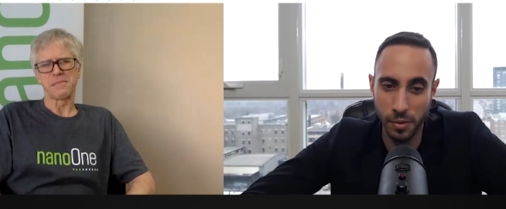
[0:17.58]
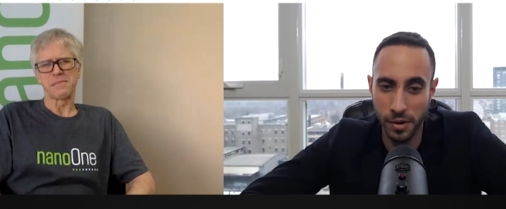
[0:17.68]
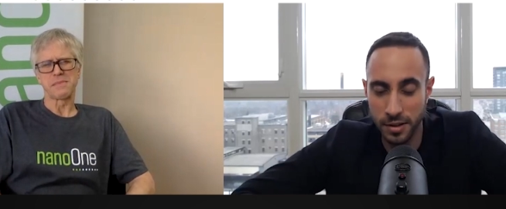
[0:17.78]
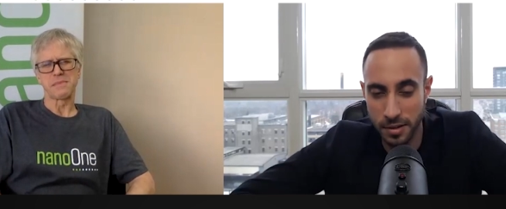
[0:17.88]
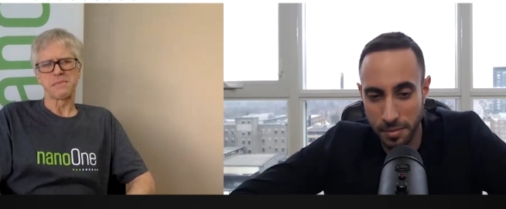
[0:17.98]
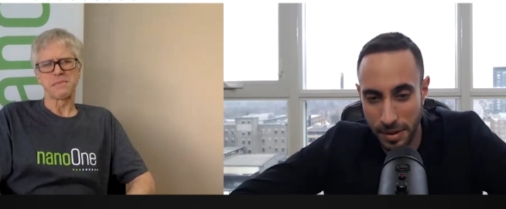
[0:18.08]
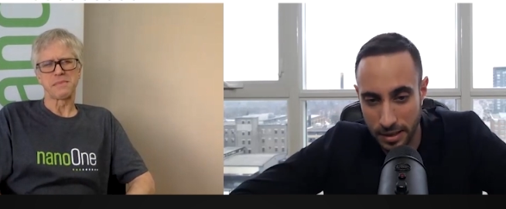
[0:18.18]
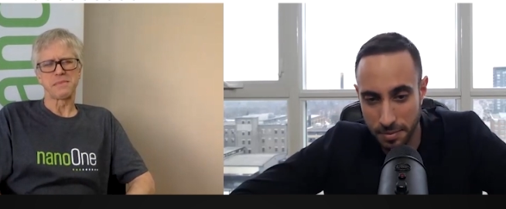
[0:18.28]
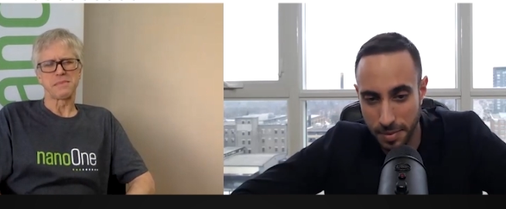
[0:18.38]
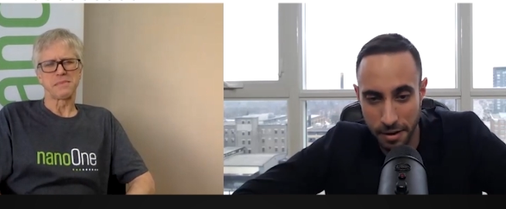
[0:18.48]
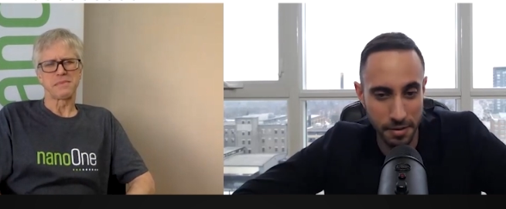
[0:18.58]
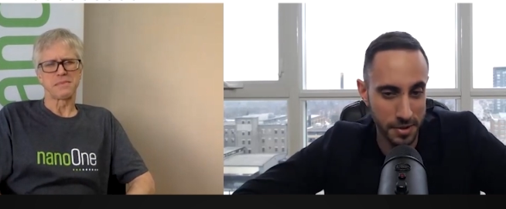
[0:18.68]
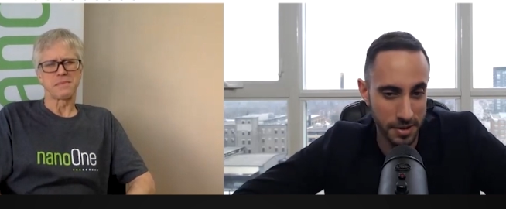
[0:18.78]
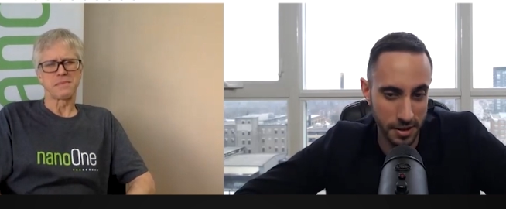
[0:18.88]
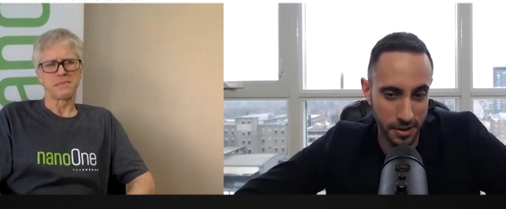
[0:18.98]
Speaker 1: world makes battery
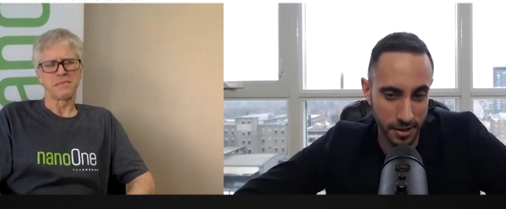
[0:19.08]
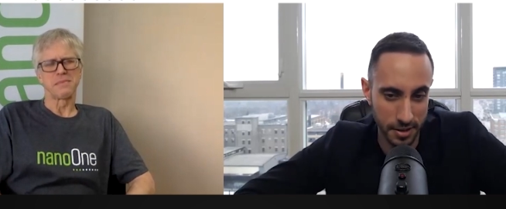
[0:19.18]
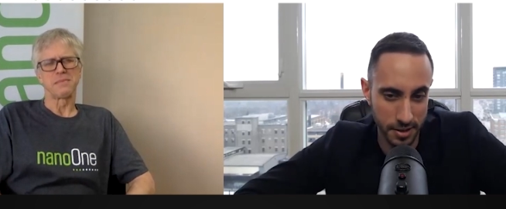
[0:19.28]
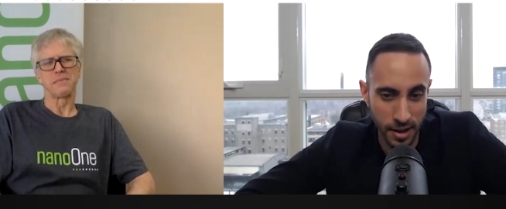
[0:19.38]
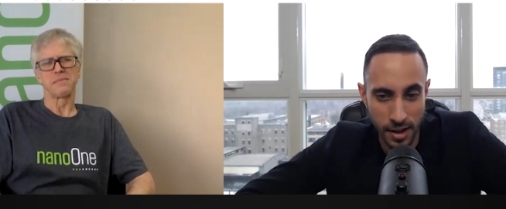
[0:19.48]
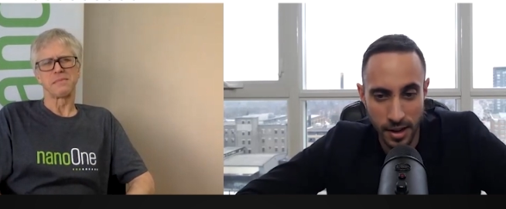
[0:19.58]
materials.